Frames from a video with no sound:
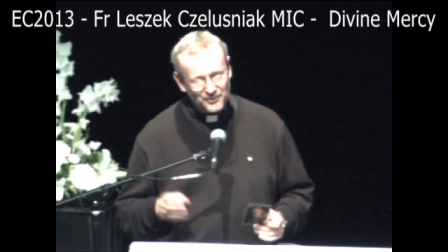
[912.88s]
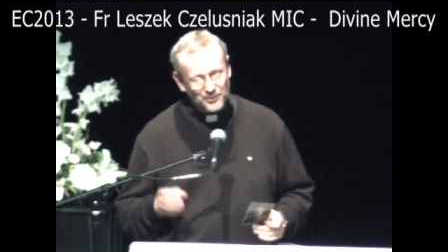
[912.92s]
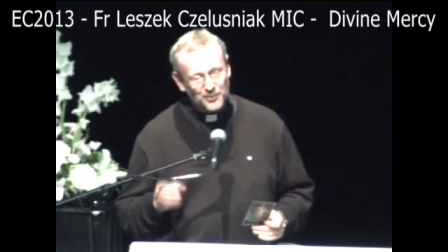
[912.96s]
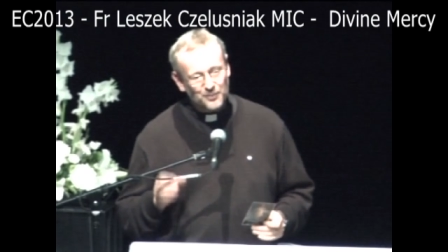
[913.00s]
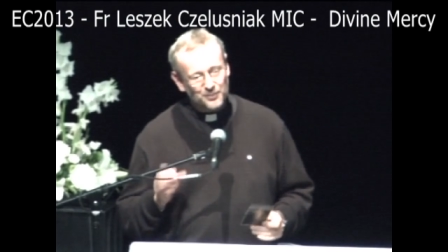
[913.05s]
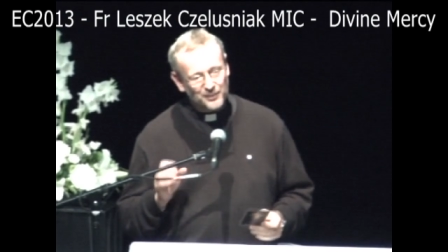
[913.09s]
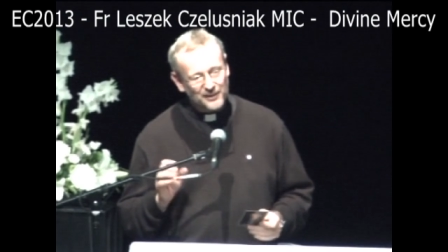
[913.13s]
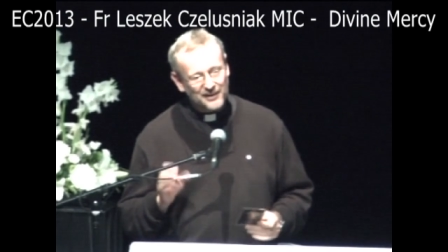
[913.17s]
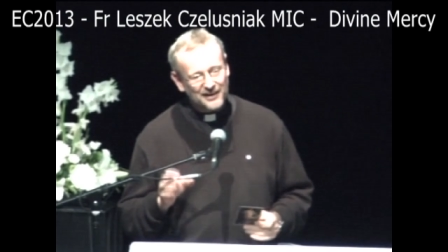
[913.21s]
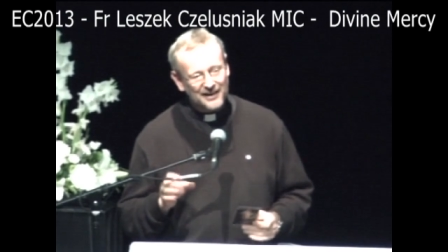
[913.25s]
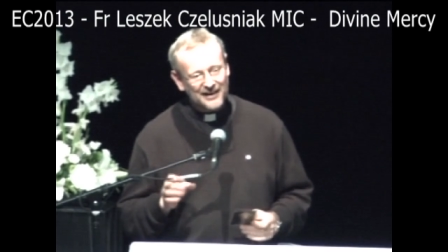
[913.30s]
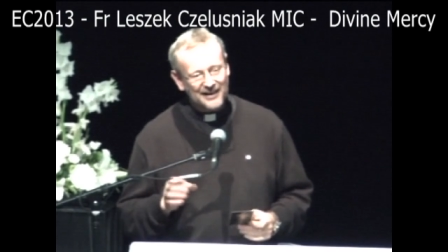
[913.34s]
to
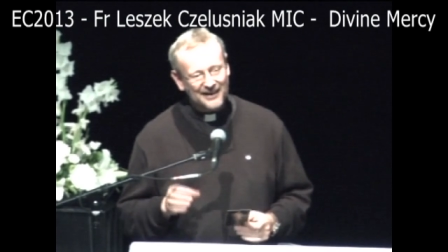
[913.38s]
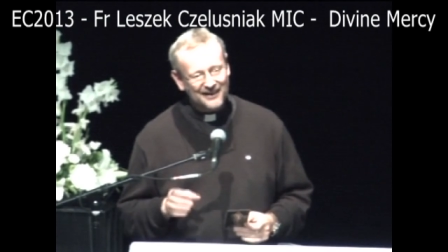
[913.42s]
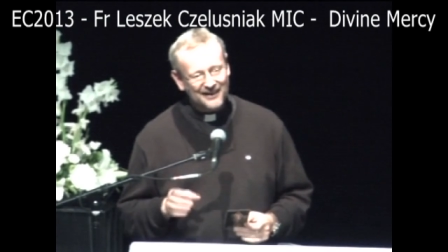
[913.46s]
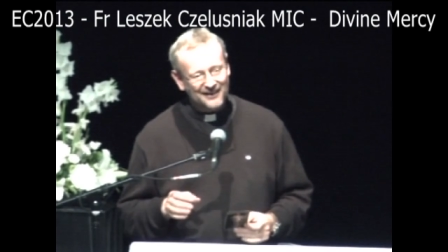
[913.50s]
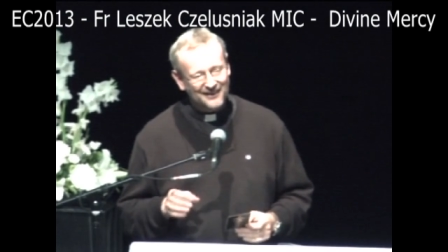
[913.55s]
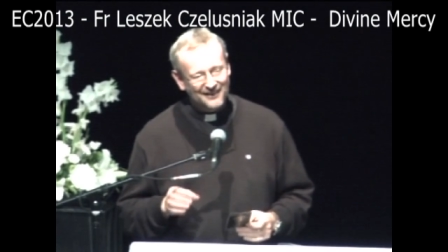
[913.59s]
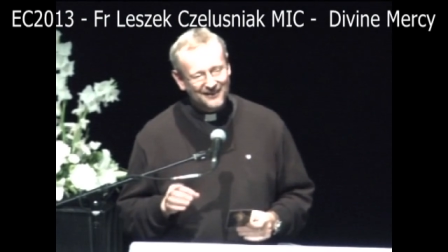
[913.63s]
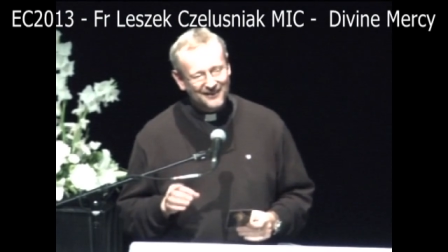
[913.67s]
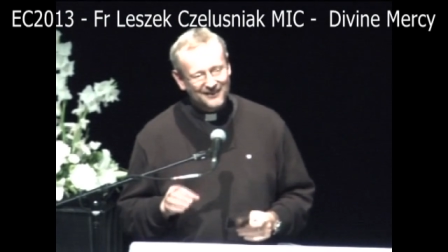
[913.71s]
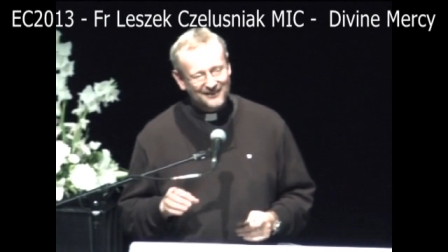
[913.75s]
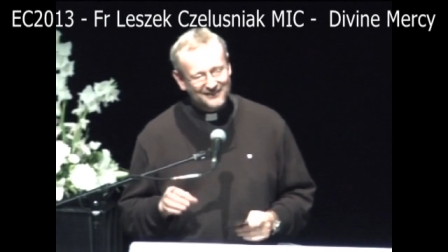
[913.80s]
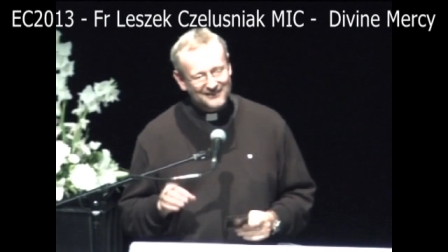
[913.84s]

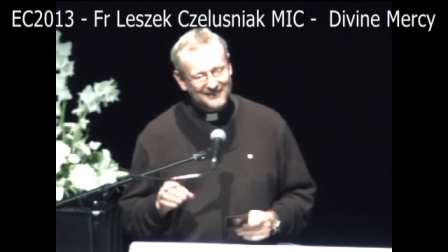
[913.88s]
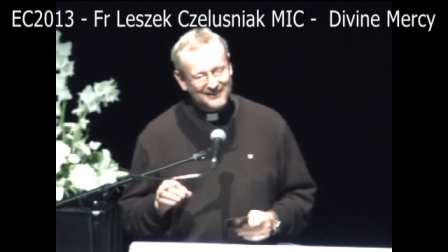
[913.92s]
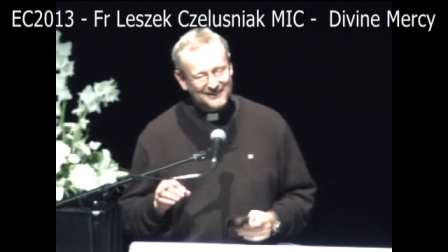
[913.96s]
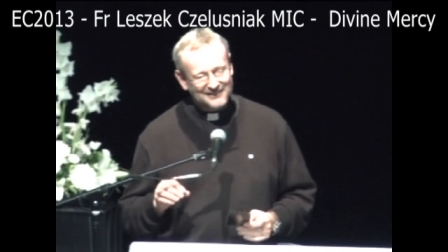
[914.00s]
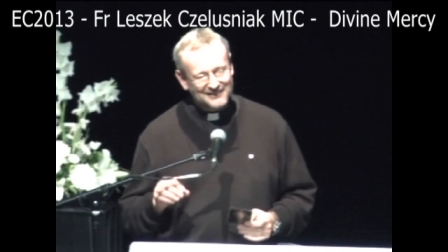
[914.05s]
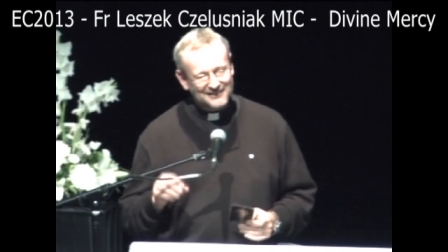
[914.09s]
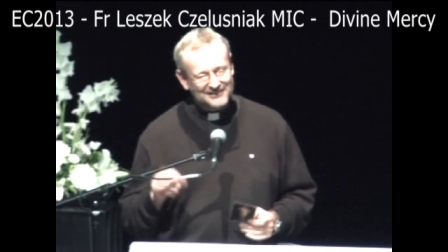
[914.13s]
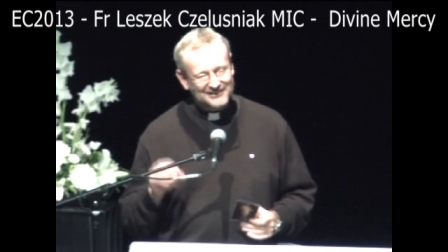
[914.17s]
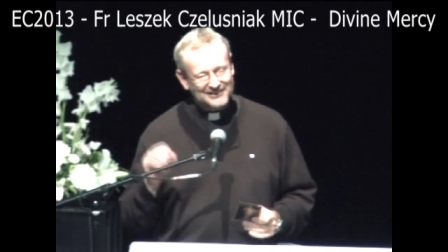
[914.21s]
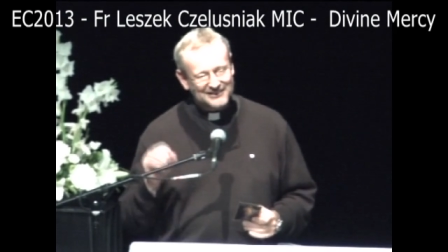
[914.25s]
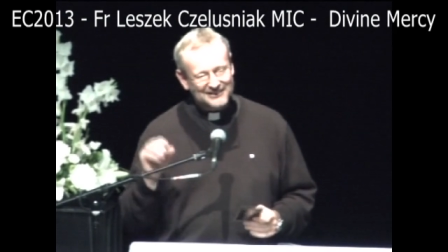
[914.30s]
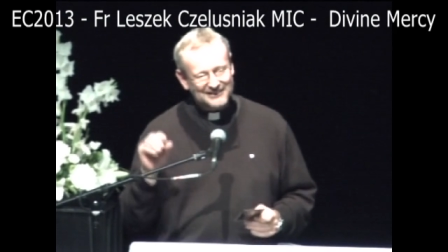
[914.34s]
pray that
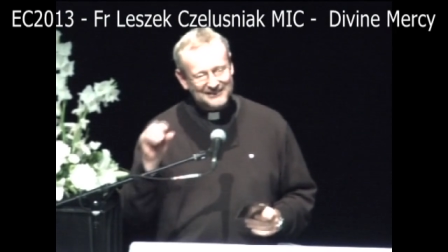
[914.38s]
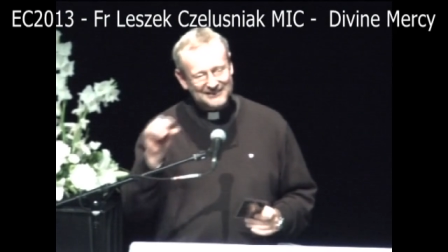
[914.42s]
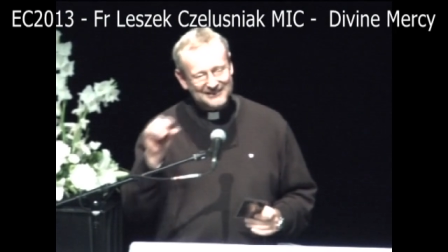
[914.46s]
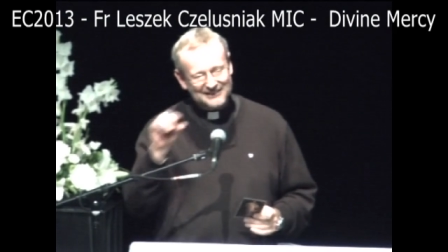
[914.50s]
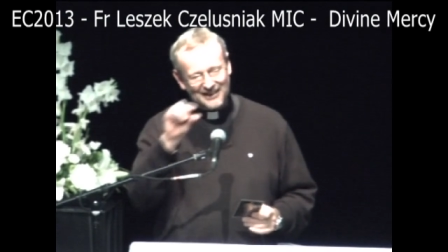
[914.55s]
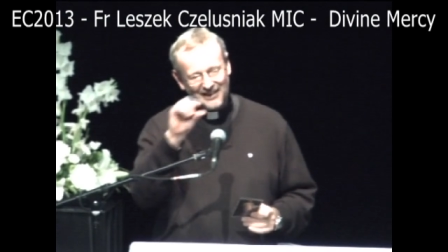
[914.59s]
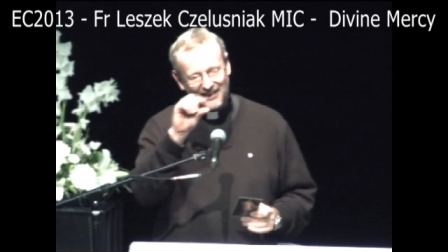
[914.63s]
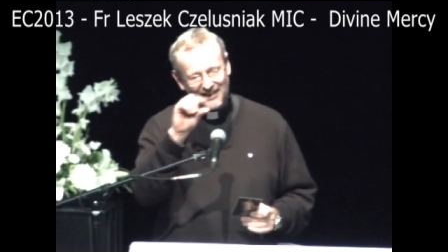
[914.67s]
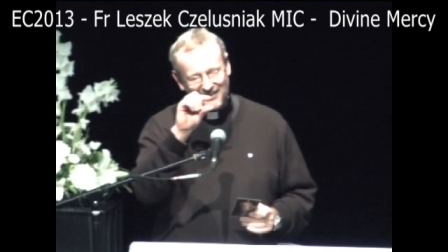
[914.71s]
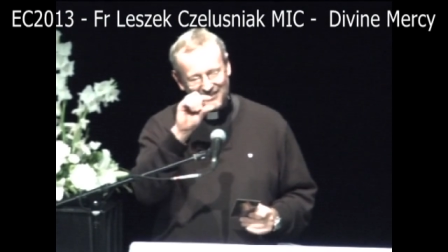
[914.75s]
the just,